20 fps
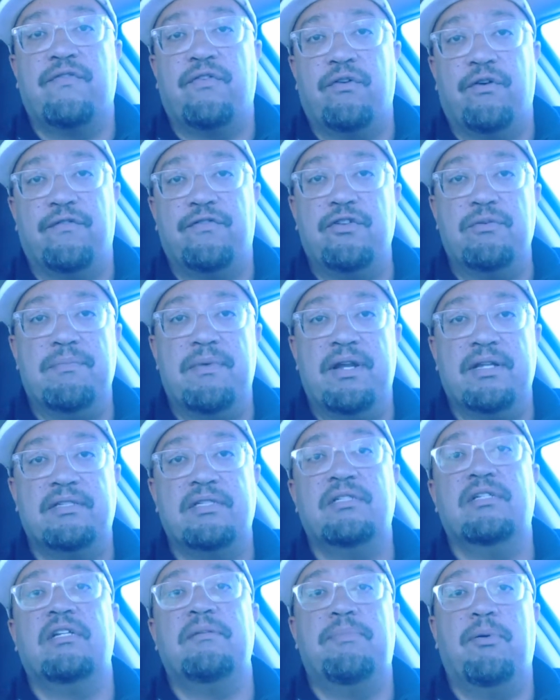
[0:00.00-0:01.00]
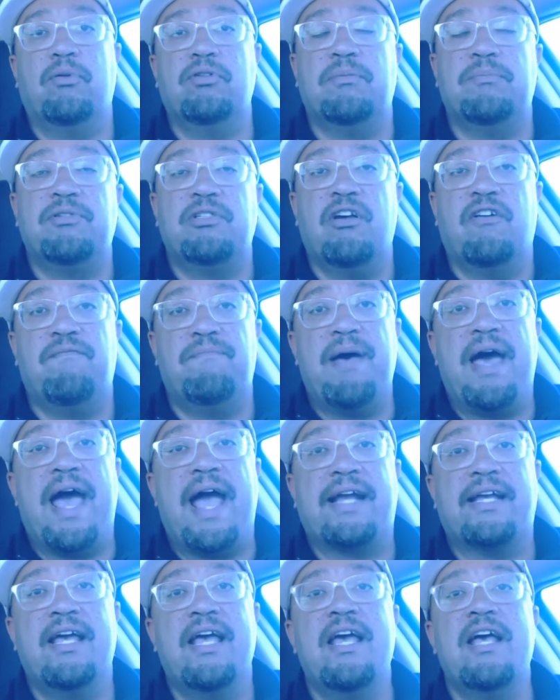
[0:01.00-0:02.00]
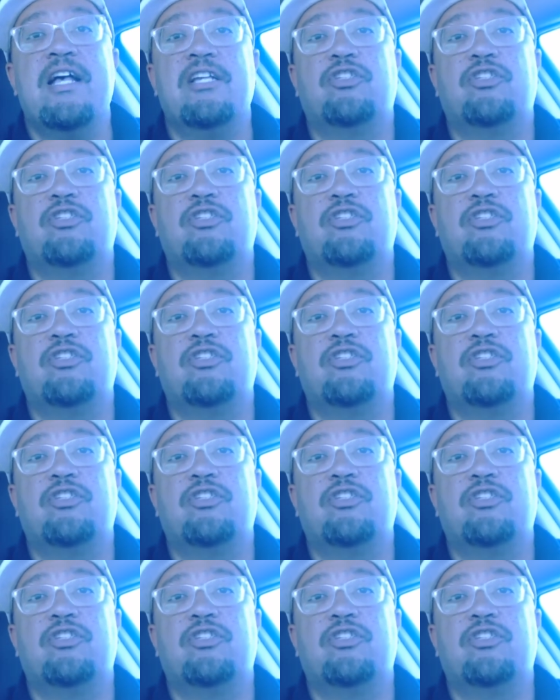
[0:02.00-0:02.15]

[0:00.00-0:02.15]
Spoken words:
for a few minutes until he pulled himself back.